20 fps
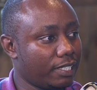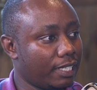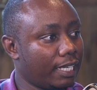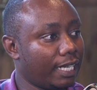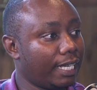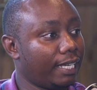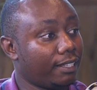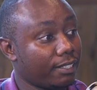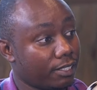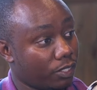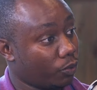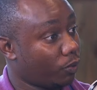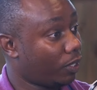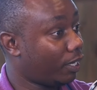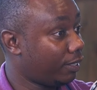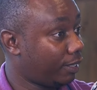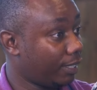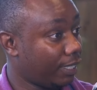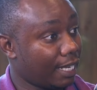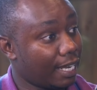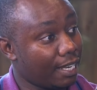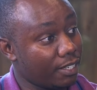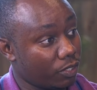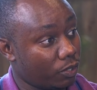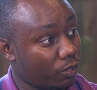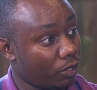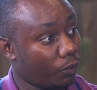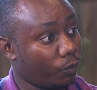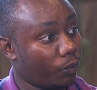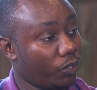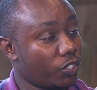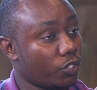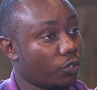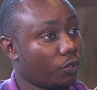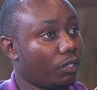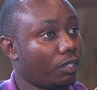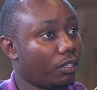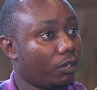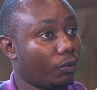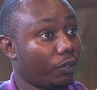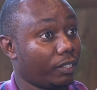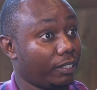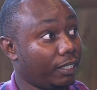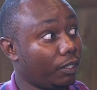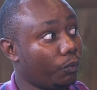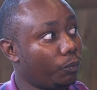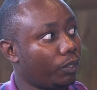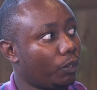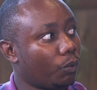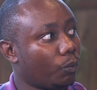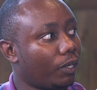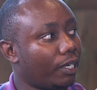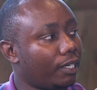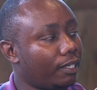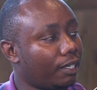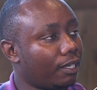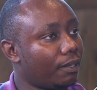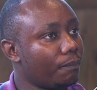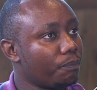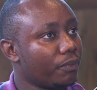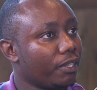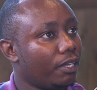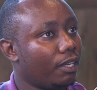They're like, so they'll ask you a question, or they will wonder,